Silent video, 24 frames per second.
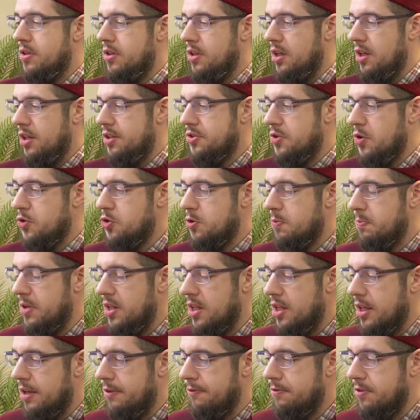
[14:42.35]
the social
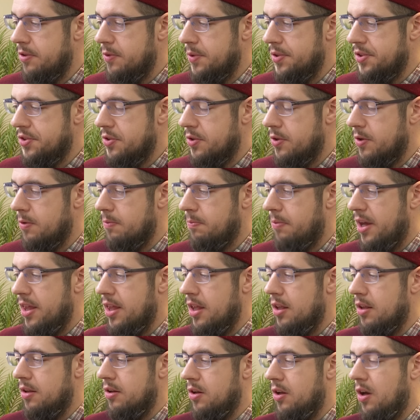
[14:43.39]
media influencer by
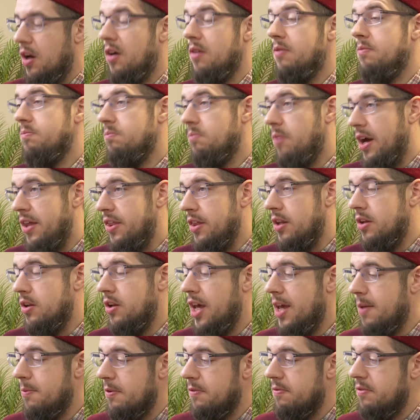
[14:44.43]
the
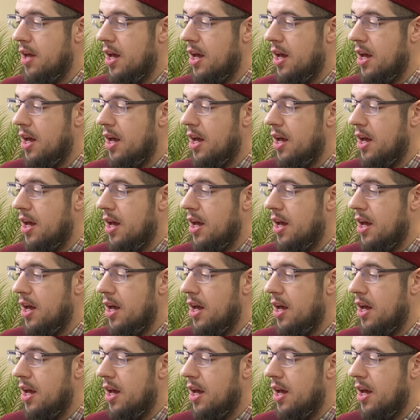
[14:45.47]
name of